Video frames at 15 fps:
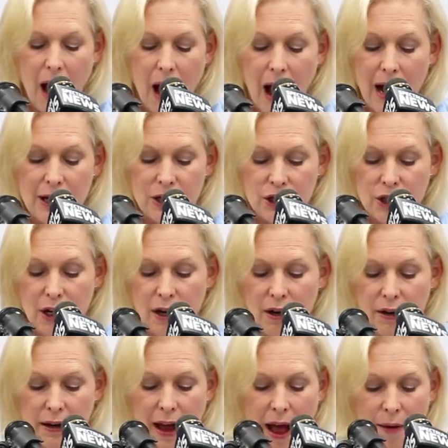I
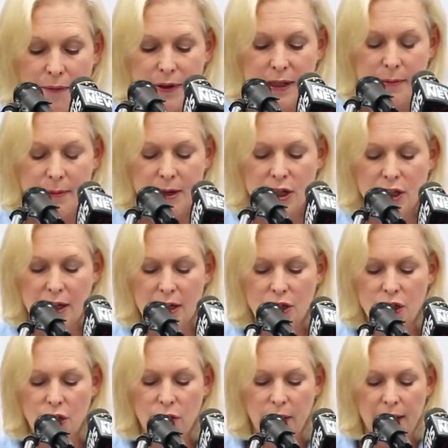share CABVI's mission
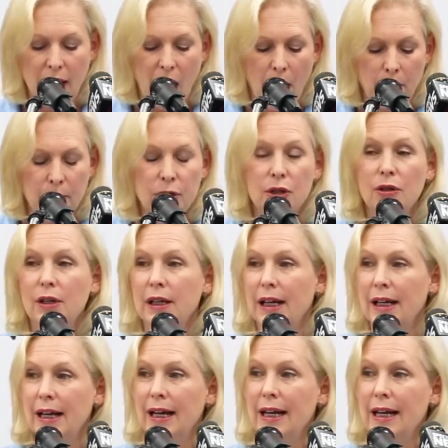to create opportunity and